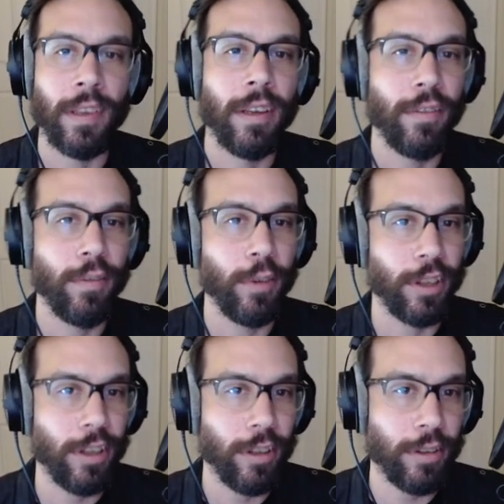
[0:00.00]
For the
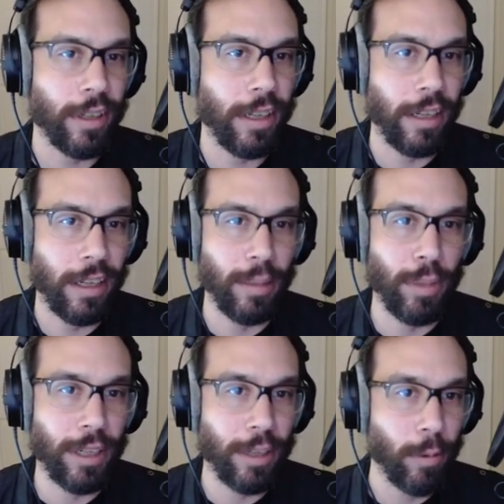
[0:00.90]
cloak, the
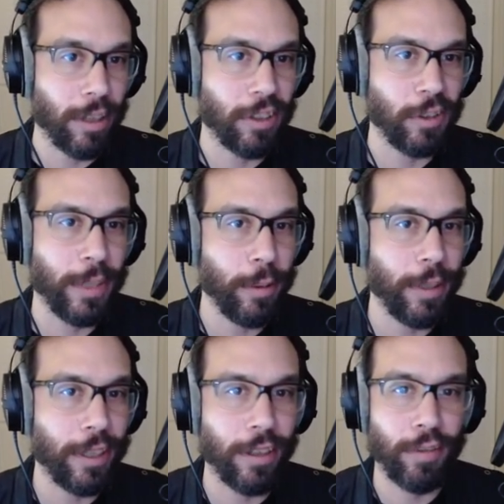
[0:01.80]
Bloodied Waters BOE
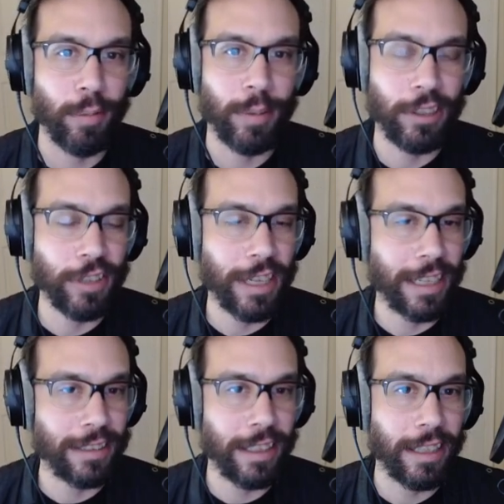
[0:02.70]
cloak from
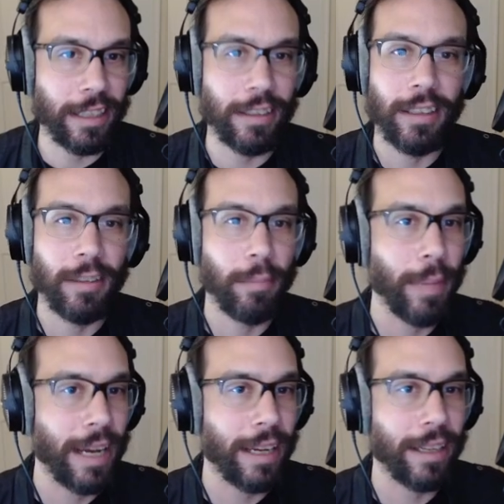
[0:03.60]
Gundrak's King.
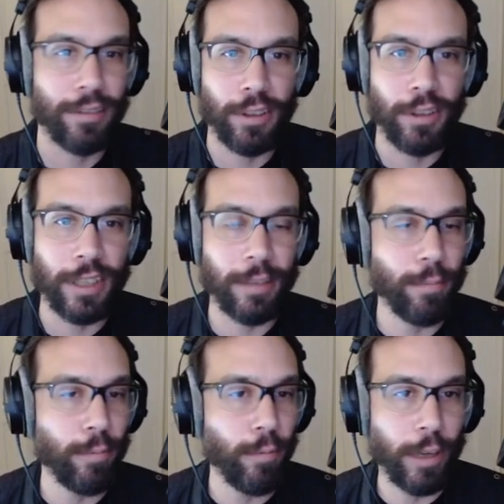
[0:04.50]
Buy it, loot it,
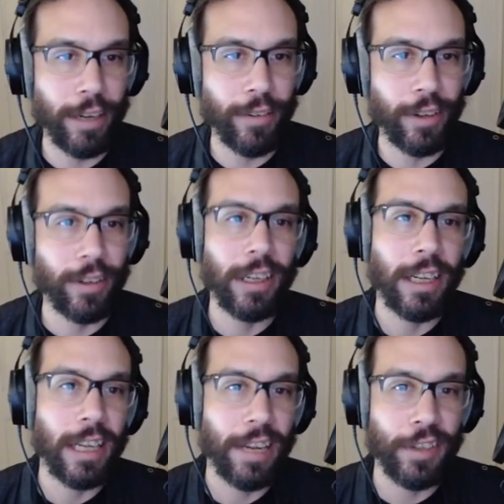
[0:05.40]
whatever.
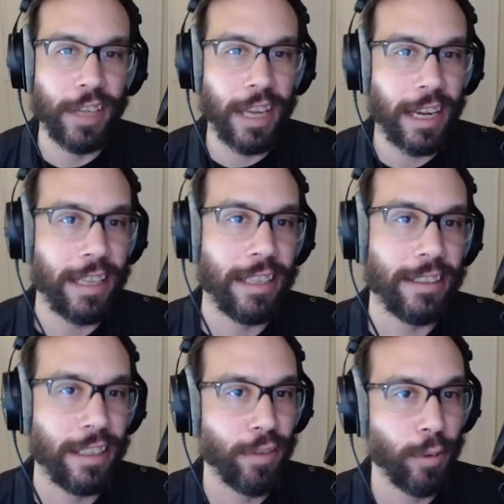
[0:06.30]
If you can't get this
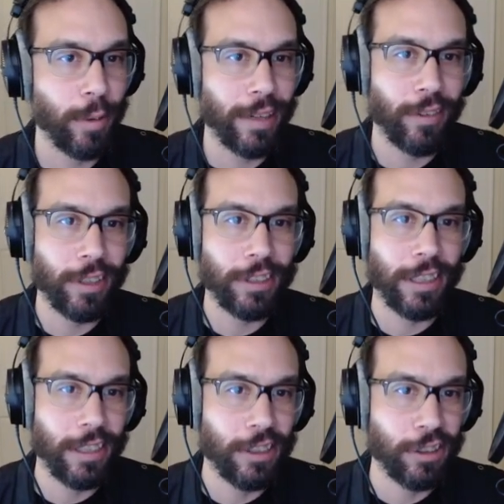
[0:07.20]
thing for whatever reason,
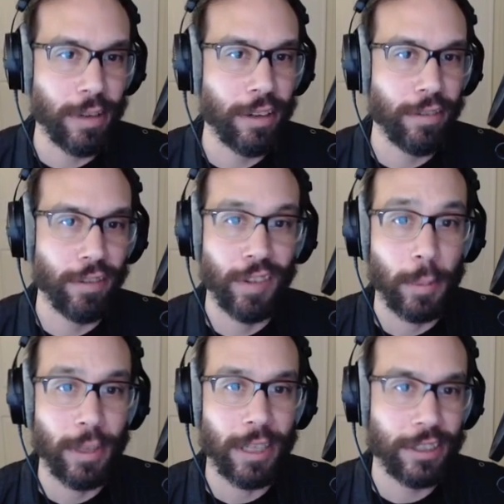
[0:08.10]
then Shroud of
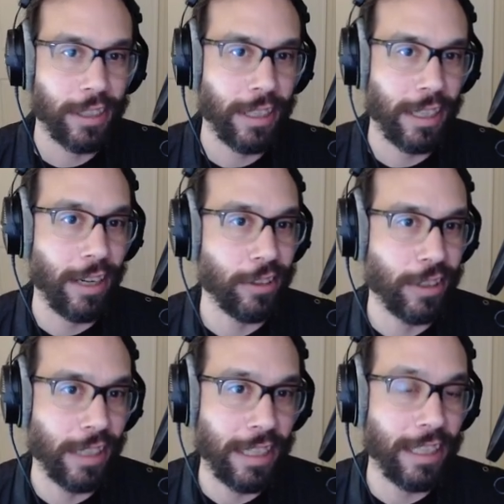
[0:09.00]
Reverberation and Halls of
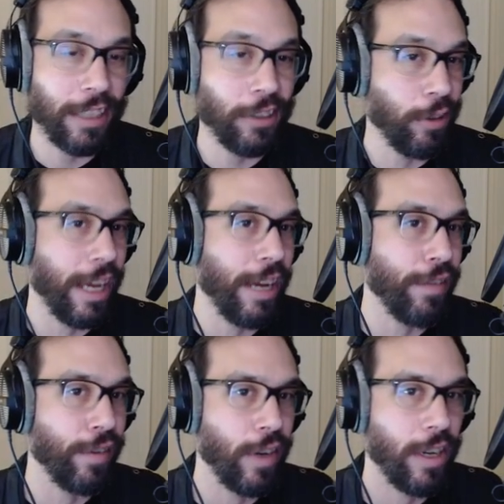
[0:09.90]
Lightning is okay
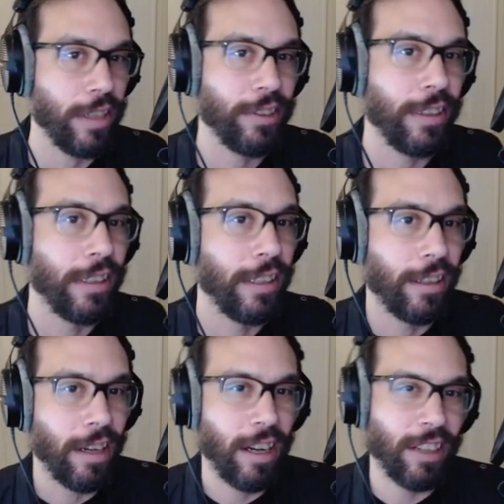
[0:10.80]
for Frost.
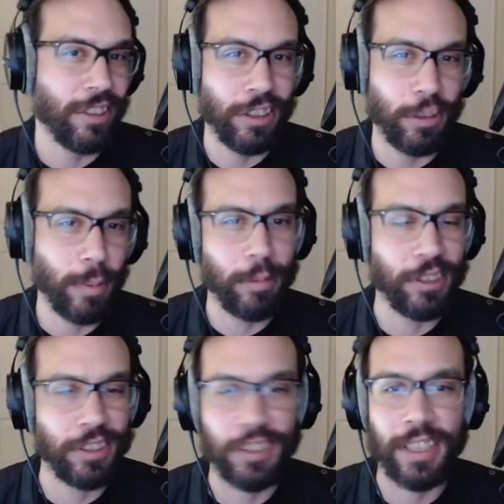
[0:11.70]
Honestly, you should probably
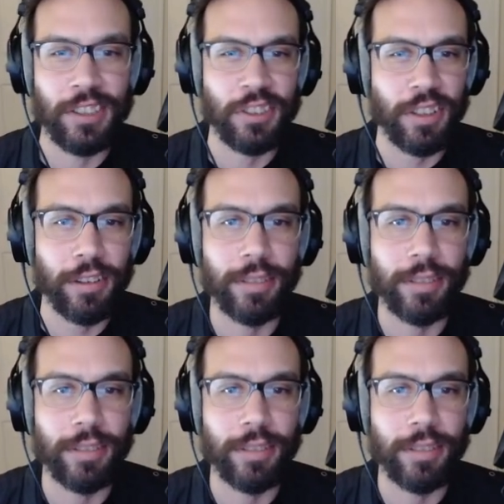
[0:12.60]
just get this cloak.